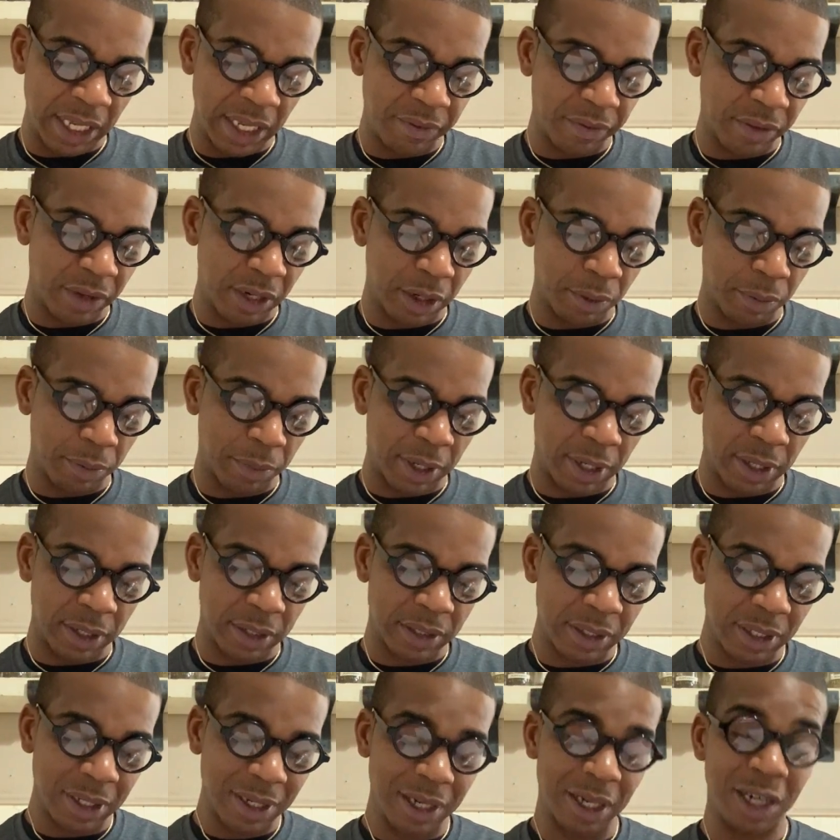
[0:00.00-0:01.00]
even
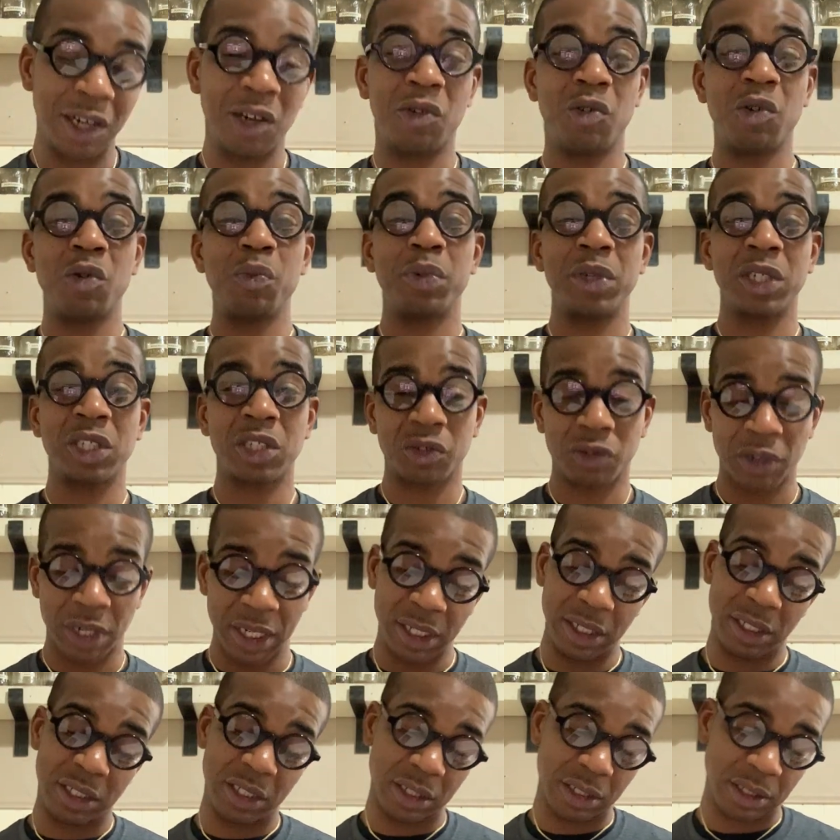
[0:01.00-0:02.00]
amongst a group of
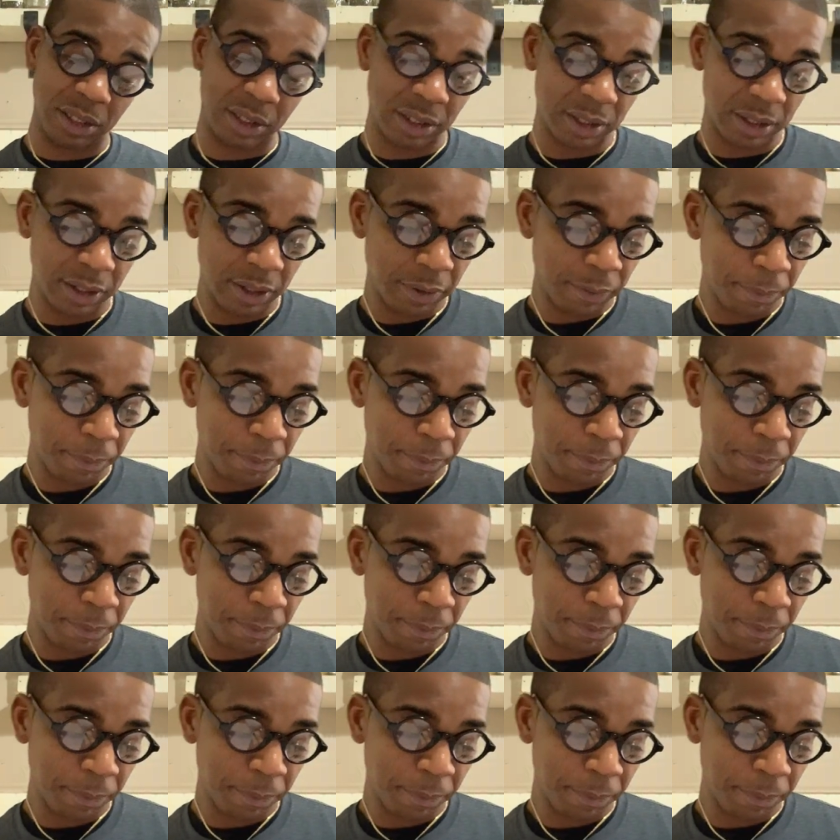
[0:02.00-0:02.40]
strangers.